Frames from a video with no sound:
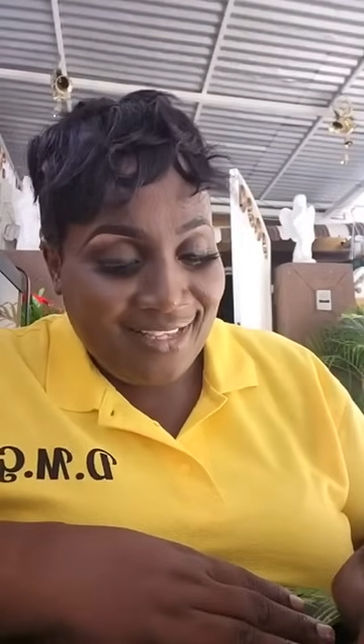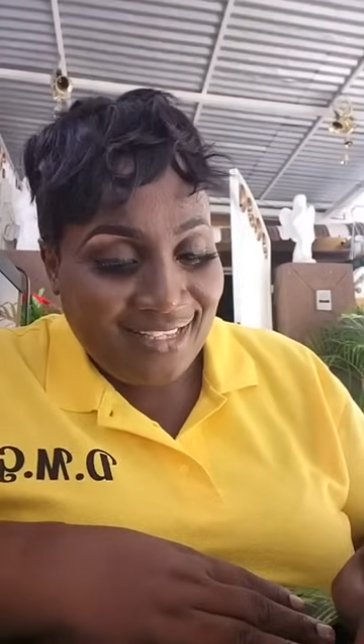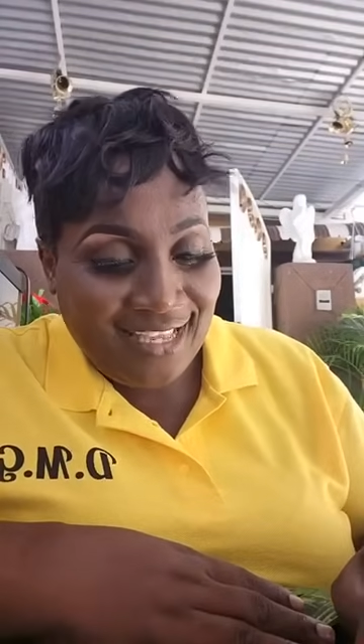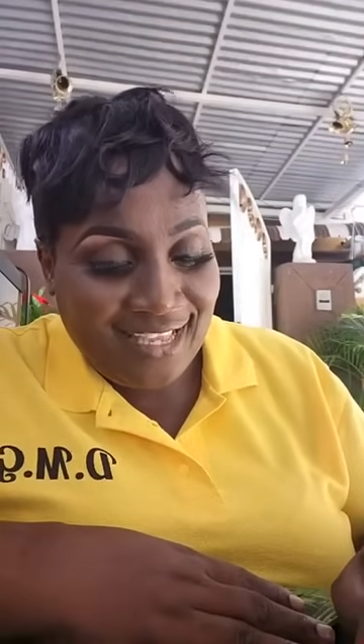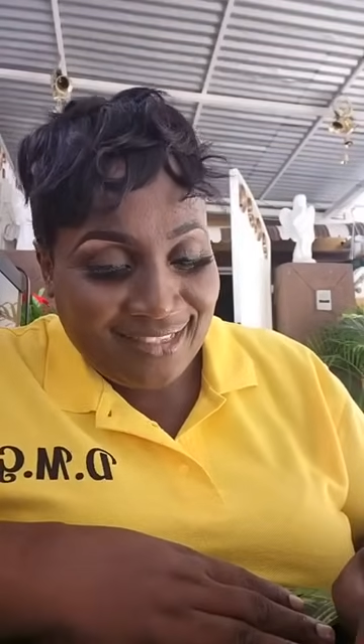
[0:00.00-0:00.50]

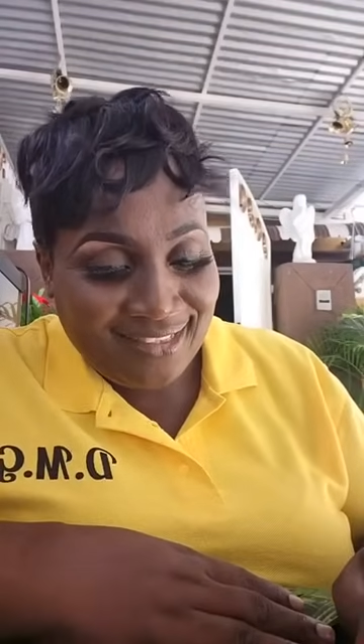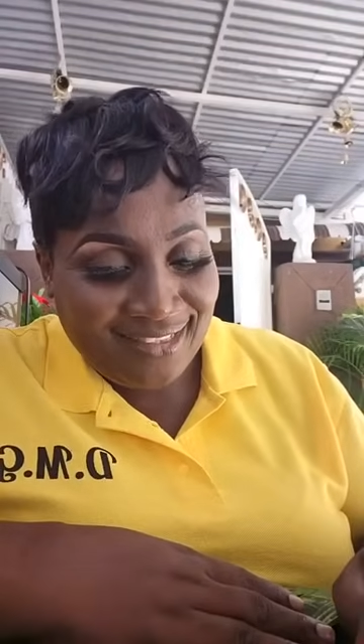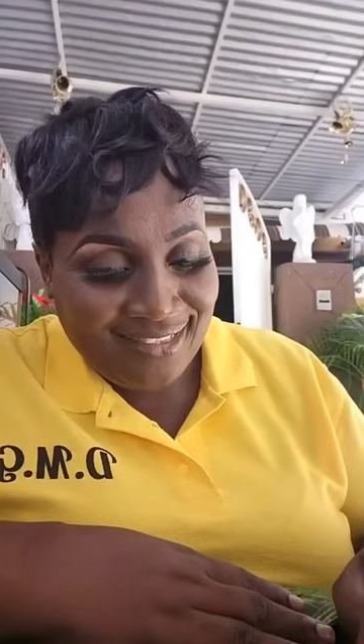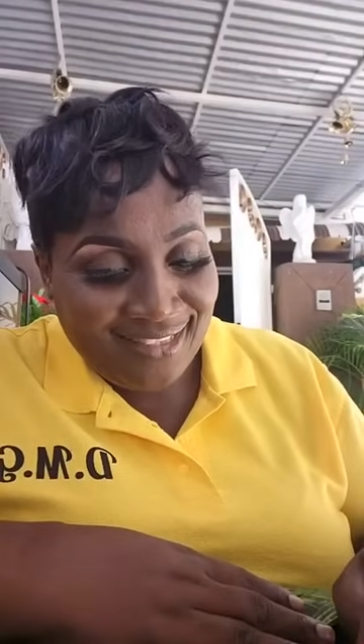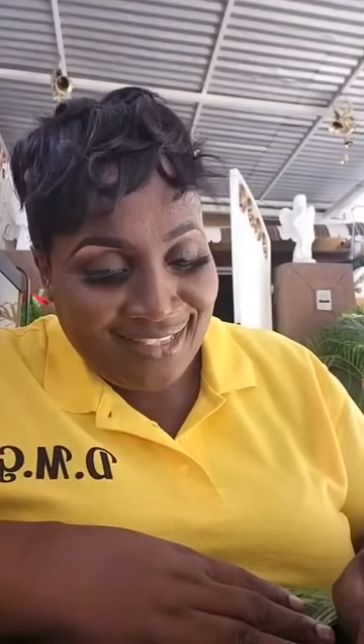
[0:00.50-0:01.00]
Yes.
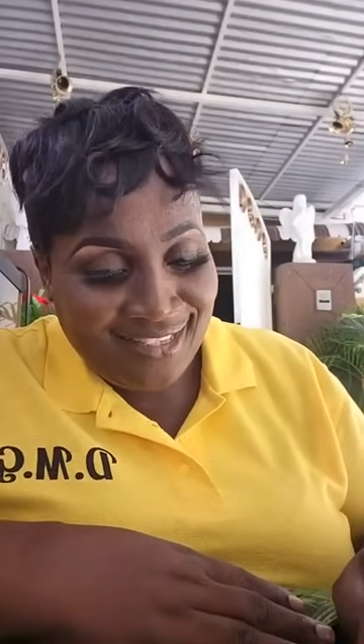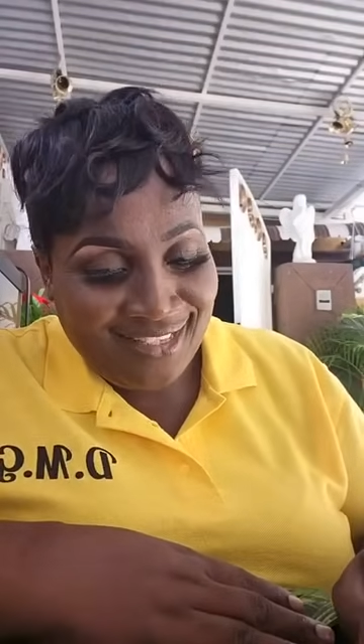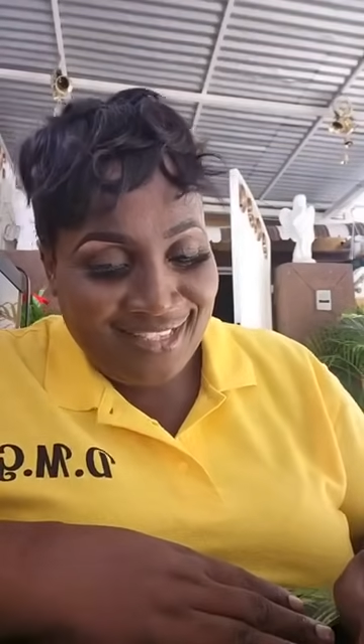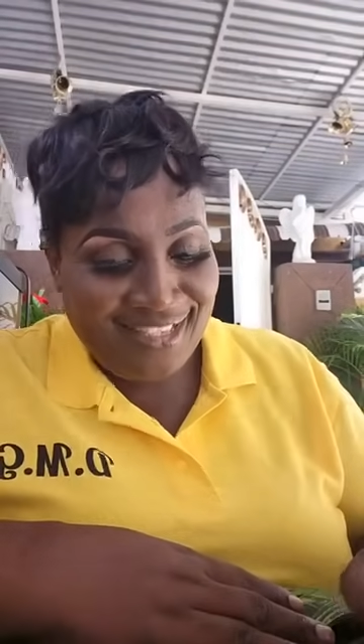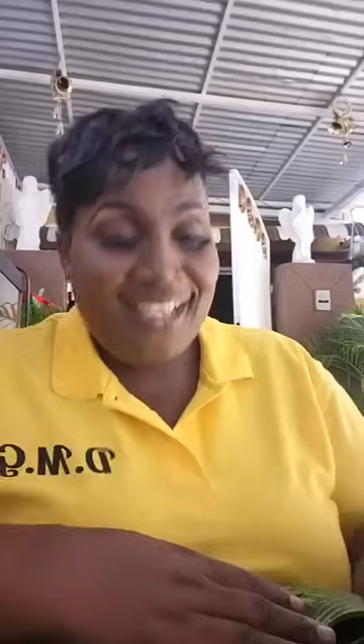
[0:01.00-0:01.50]

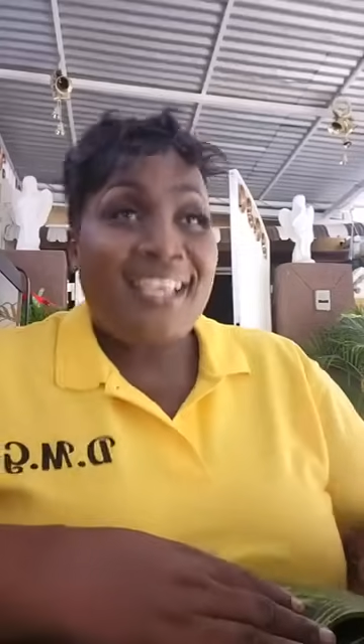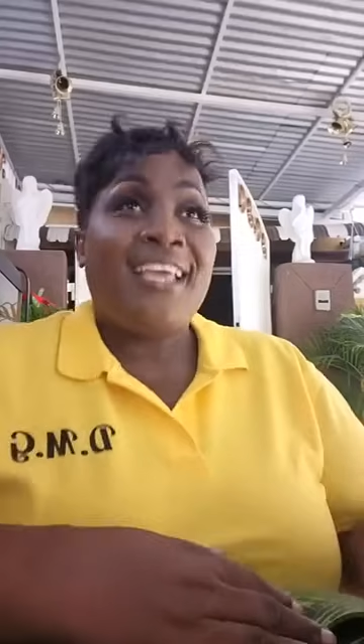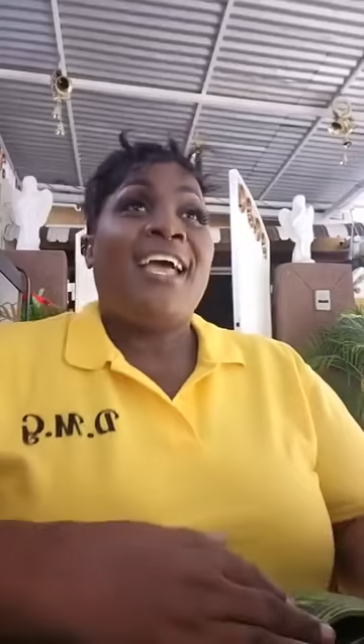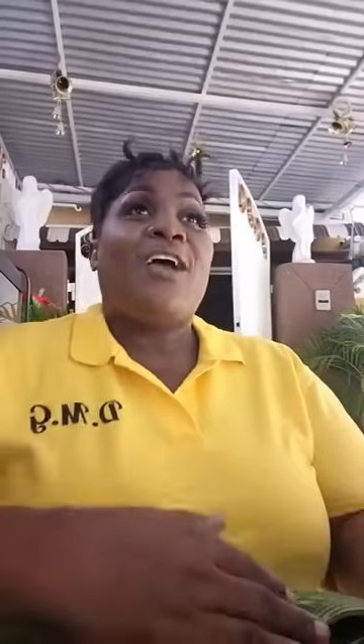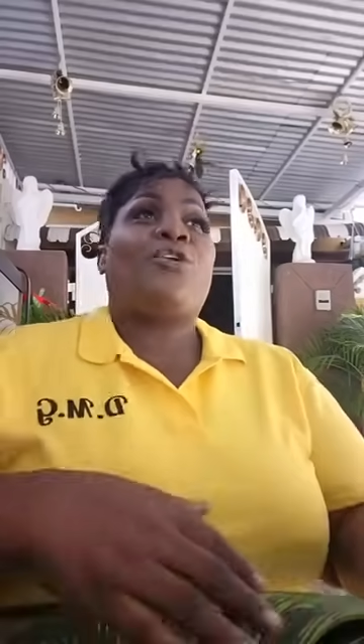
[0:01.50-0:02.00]

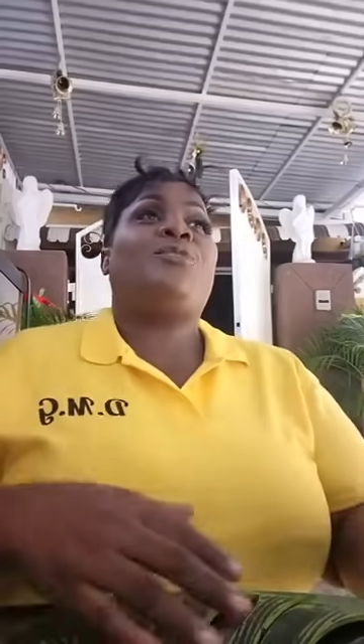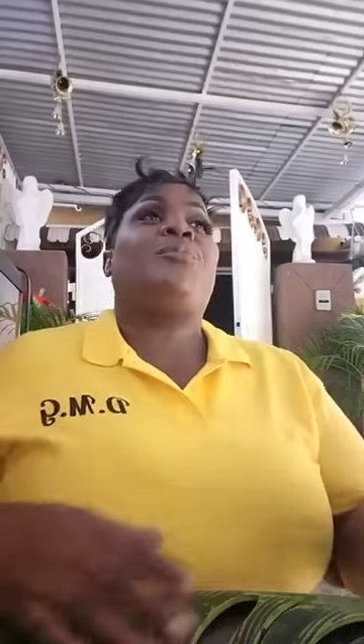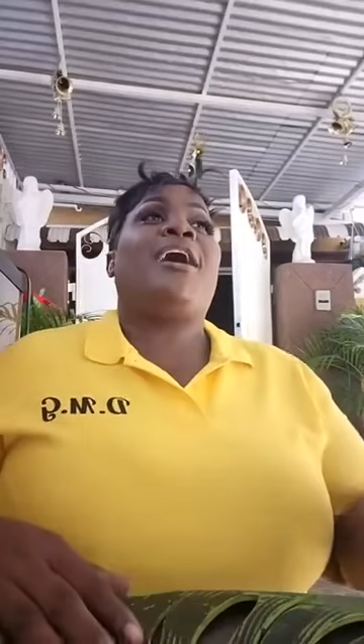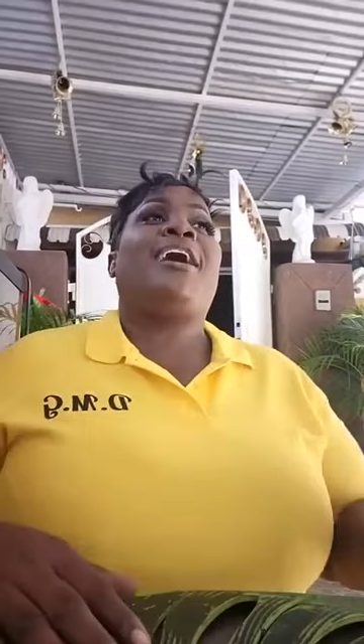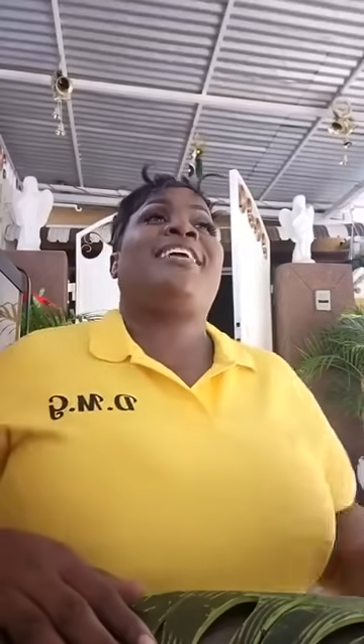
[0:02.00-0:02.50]
Good
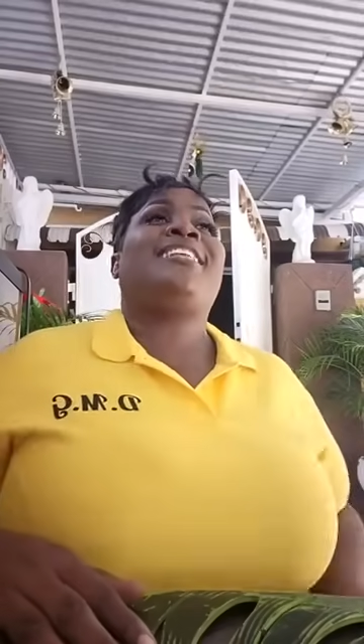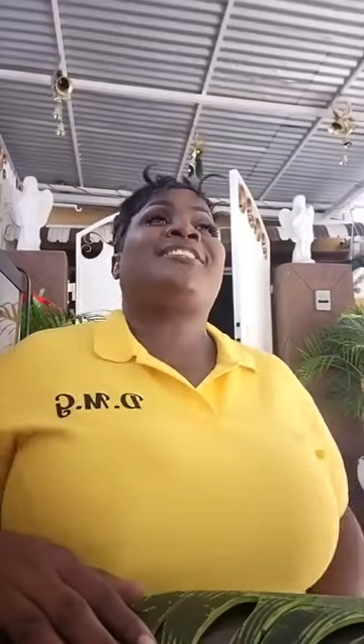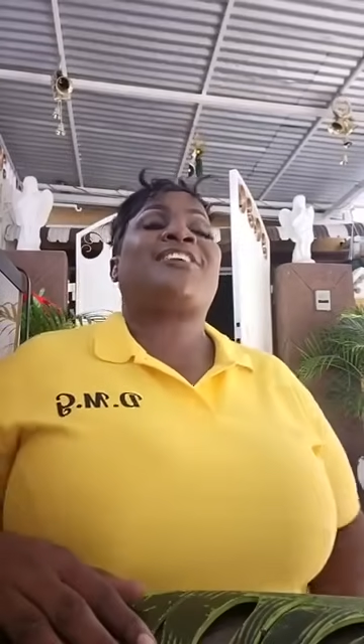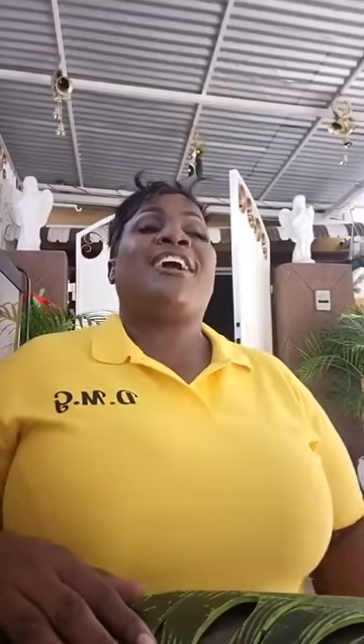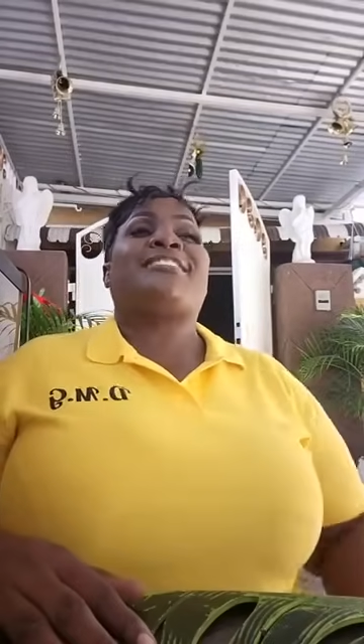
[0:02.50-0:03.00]
morning,
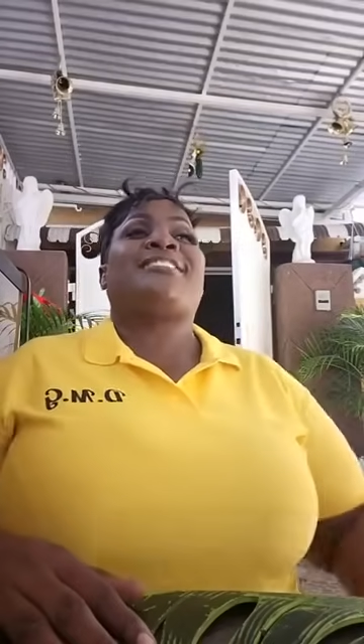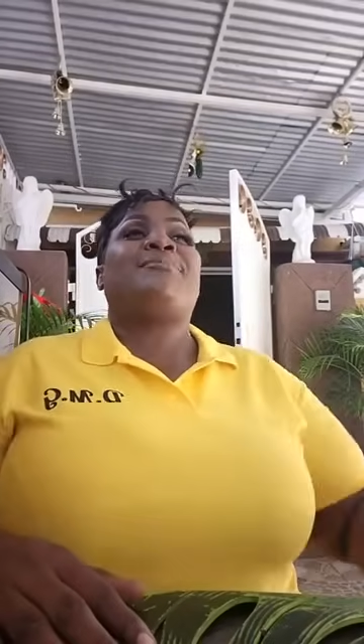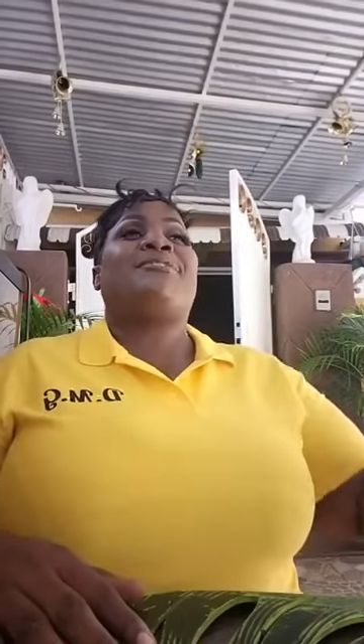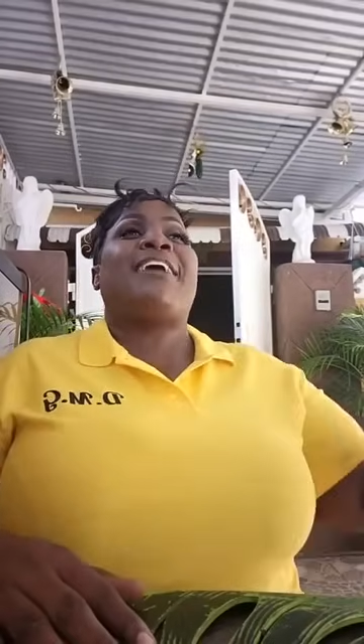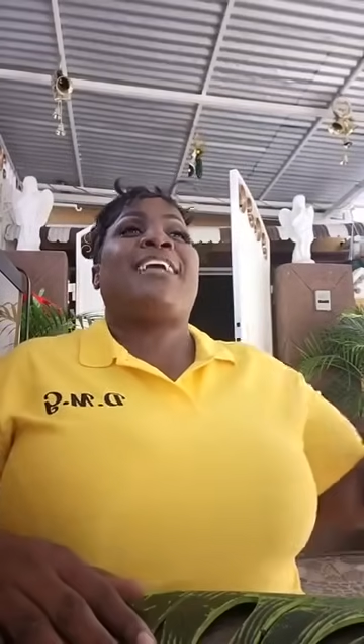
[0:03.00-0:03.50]
sir. See
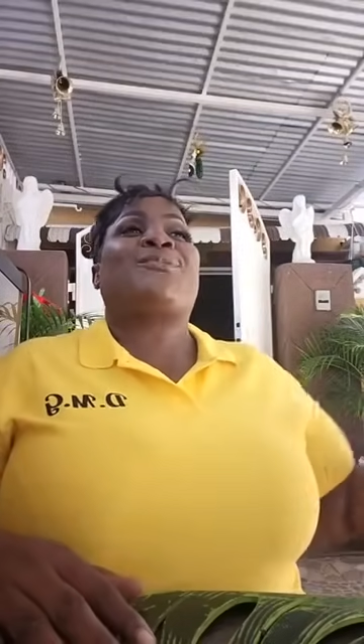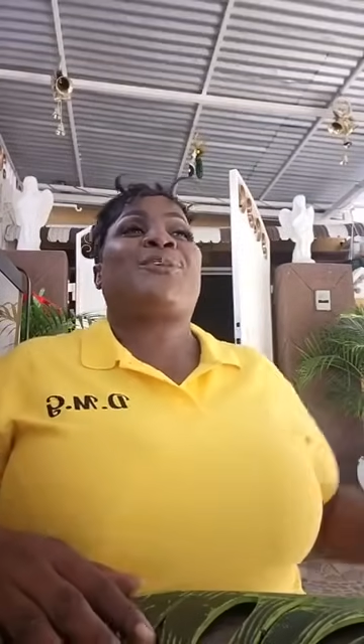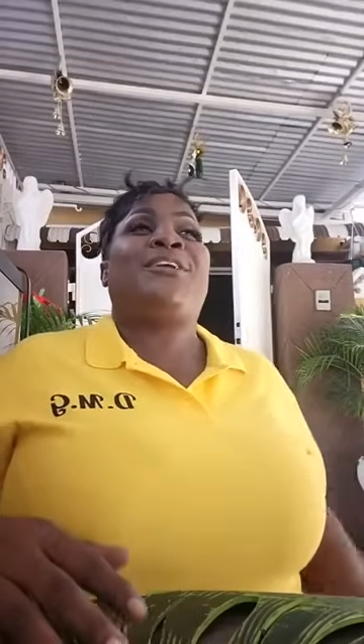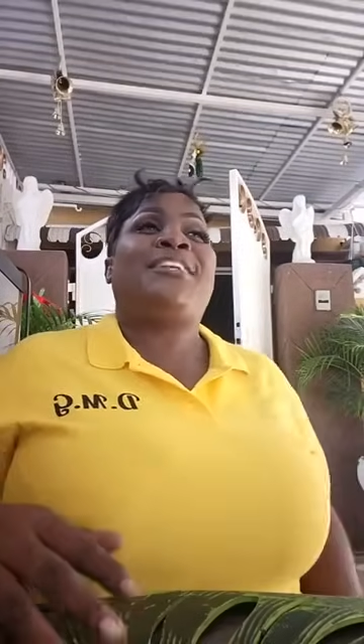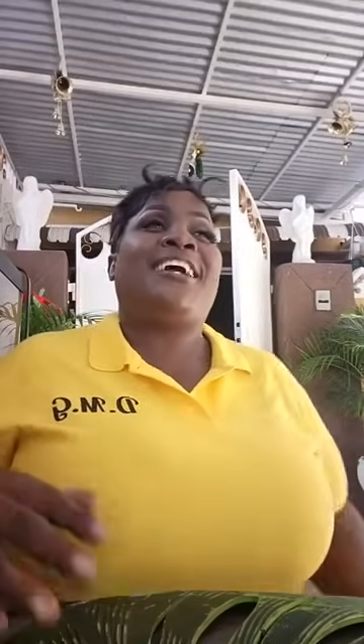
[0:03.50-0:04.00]
me right
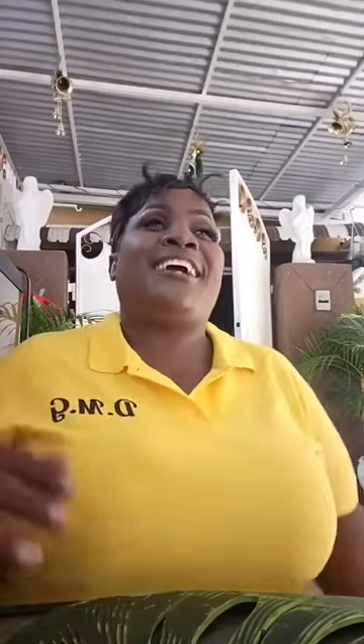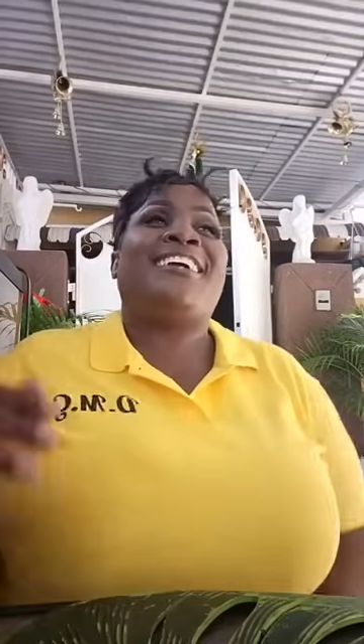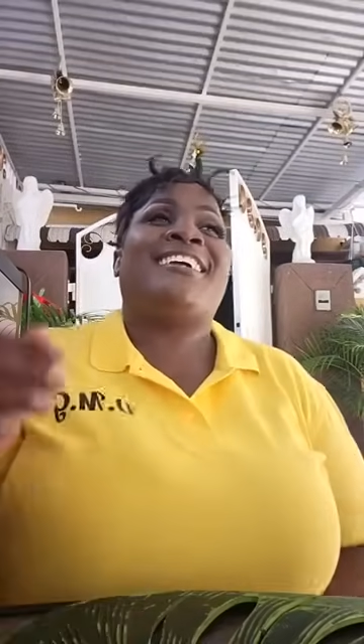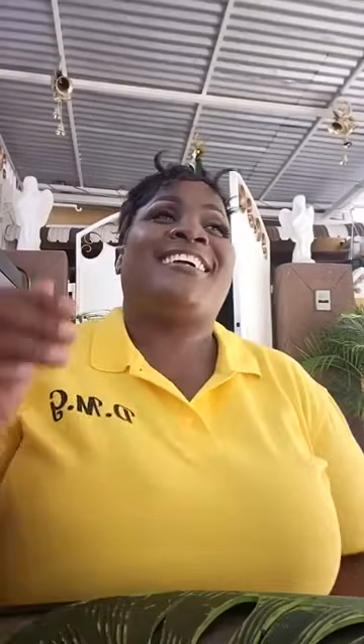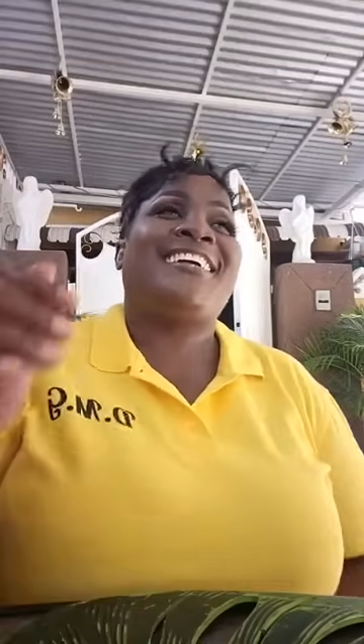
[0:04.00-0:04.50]
around here?